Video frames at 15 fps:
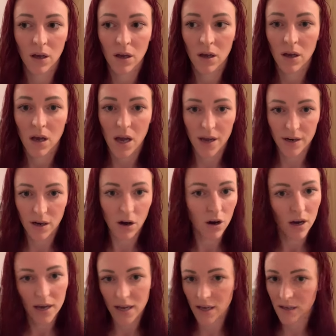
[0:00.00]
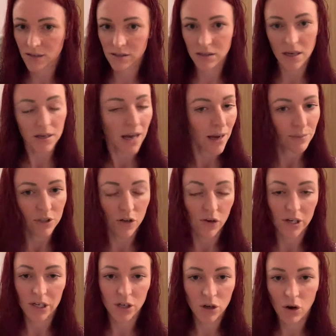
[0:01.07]
And I said,
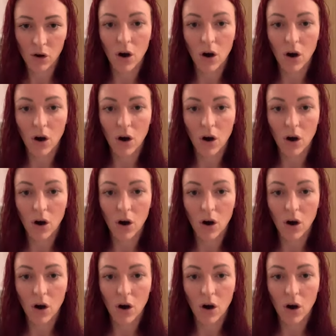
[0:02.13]
absolutely not.